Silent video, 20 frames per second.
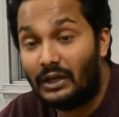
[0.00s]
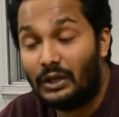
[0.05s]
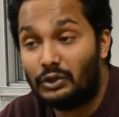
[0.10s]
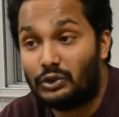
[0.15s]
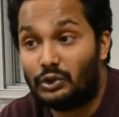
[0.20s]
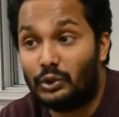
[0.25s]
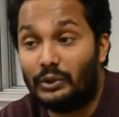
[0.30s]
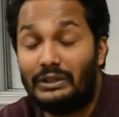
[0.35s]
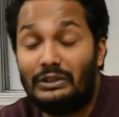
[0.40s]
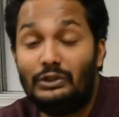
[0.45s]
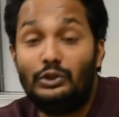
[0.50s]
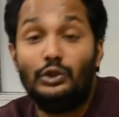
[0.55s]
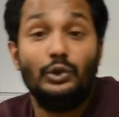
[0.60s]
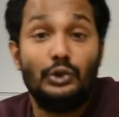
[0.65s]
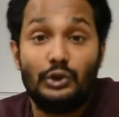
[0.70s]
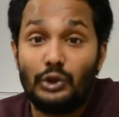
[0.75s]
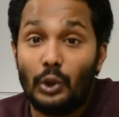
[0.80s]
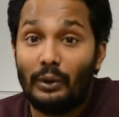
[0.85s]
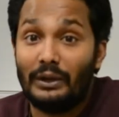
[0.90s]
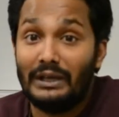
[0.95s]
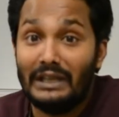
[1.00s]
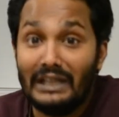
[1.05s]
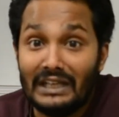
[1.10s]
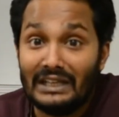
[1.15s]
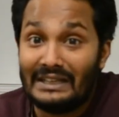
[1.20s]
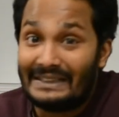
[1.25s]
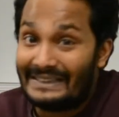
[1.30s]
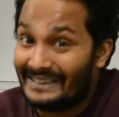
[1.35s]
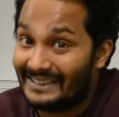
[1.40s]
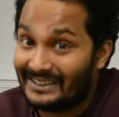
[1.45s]
So you don't
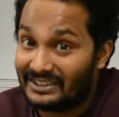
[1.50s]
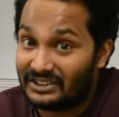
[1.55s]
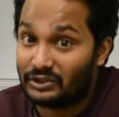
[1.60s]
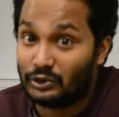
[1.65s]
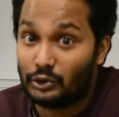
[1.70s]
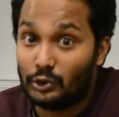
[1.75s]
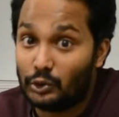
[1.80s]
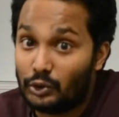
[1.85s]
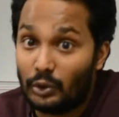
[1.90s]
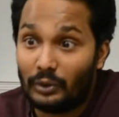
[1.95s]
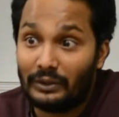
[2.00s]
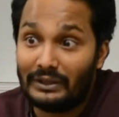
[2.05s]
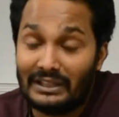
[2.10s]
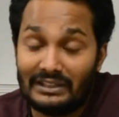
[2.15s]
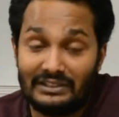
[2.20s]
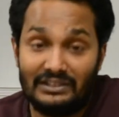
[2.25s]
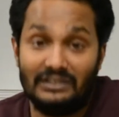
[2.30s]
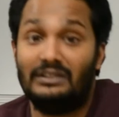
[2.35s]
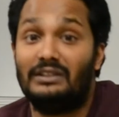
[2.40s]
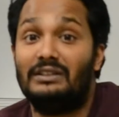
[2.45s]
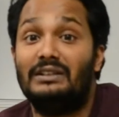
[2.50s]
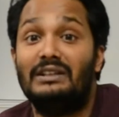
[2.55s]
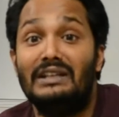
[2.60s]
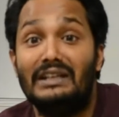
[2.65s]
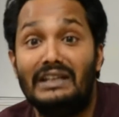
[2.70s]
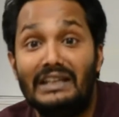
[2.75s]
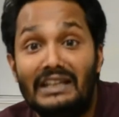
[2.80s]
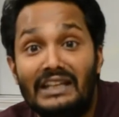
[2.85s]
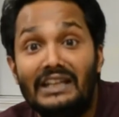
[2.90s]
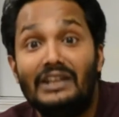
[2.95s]
necessarily
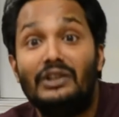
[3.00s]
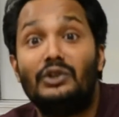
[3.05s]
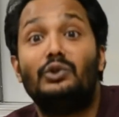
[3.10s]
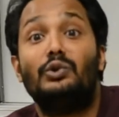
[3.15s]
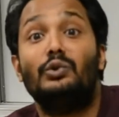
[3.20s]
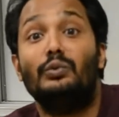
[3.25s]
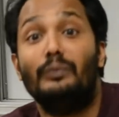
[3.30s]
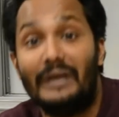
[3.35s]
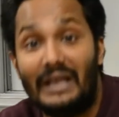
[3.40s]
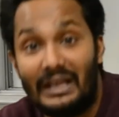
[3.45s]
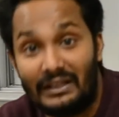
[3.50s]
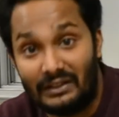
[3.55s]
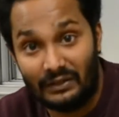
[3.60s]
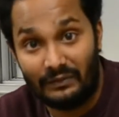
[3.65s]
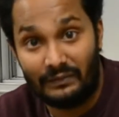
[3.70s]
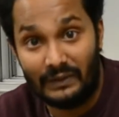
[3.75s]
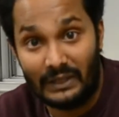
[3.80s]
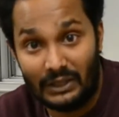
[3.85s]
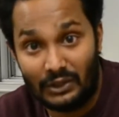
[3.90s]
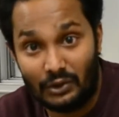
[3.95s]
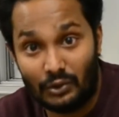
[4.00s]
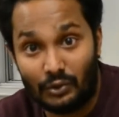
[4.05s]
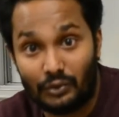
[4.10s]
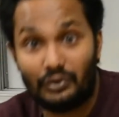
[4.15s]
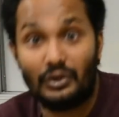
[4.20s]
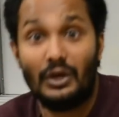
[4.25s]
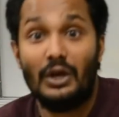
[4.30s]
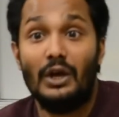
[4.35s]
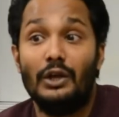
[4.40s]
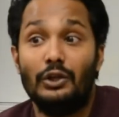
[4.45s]
need to make the videos.